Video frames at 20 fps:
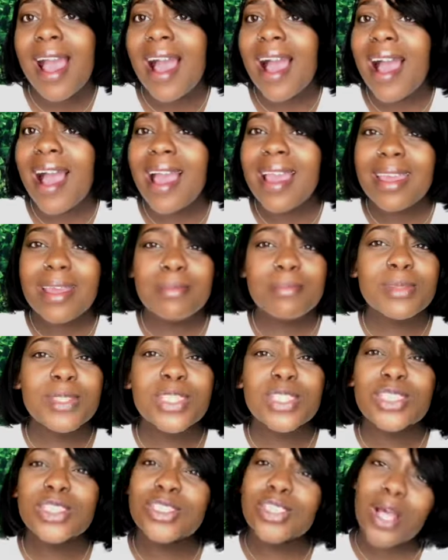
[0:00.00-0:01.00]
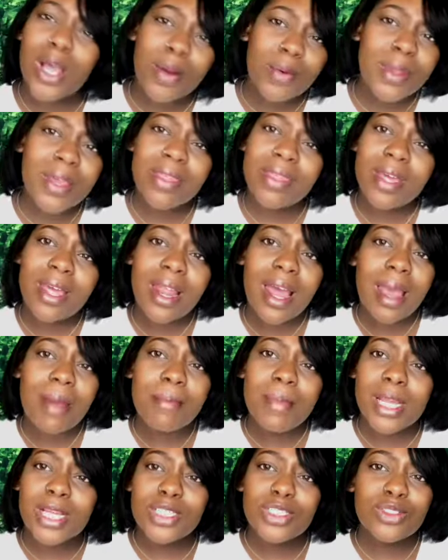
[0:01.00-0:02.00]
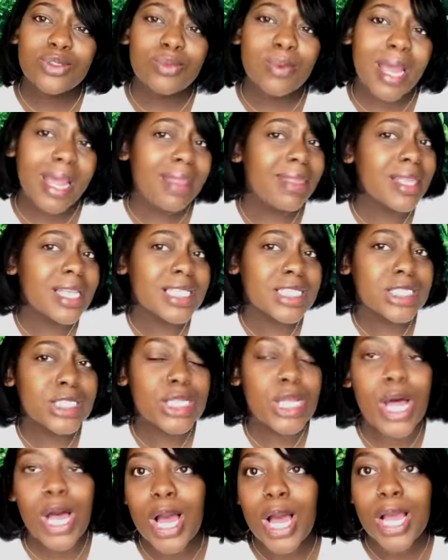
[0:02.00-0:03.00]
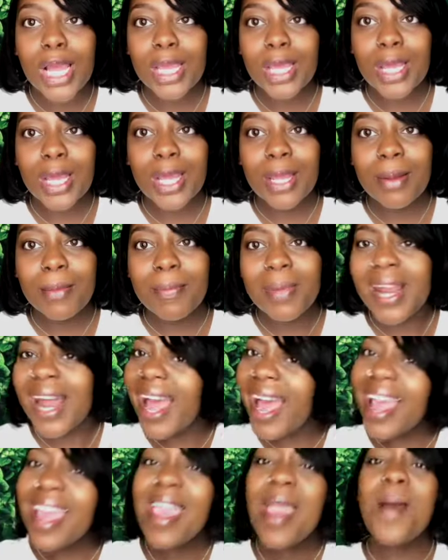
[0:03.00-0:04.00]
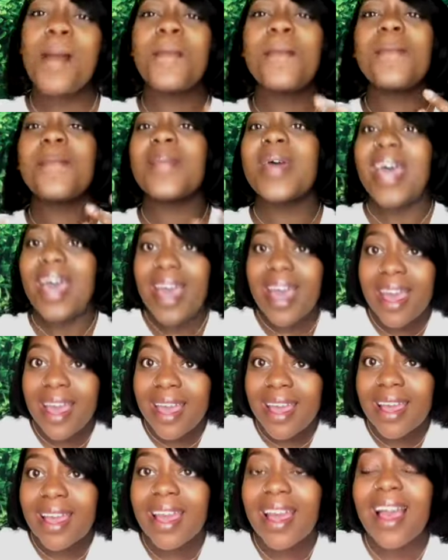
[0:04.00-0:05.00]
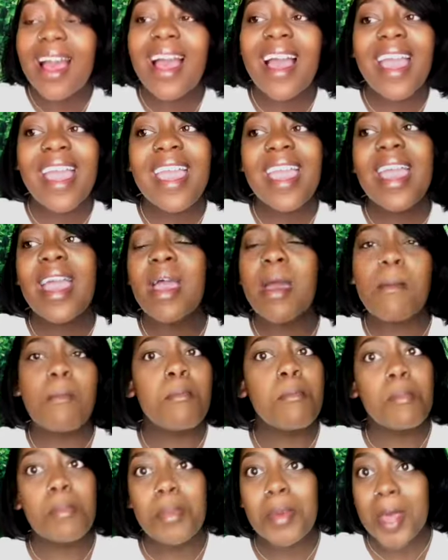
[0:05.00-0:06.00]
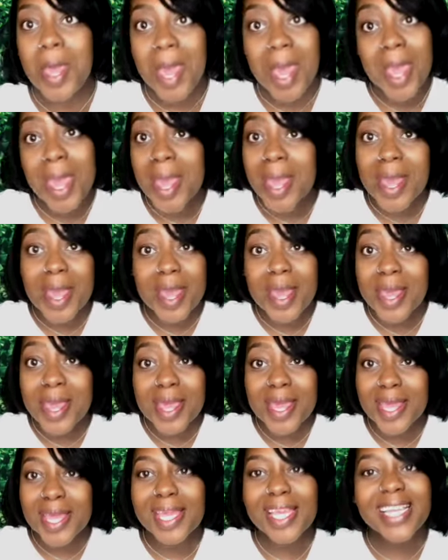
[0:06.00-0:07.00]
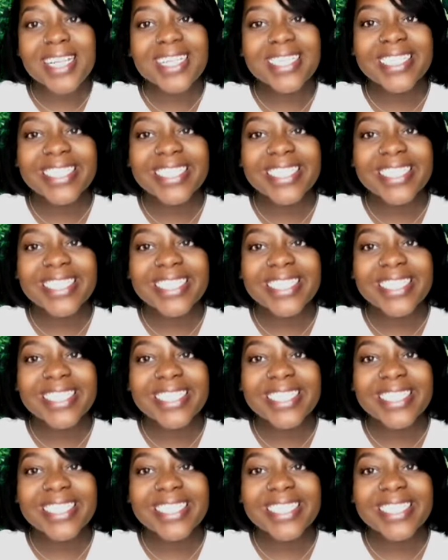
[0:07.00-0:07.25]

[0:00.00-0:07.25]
I am sorry that I made you wait this long, but I am back. I am back.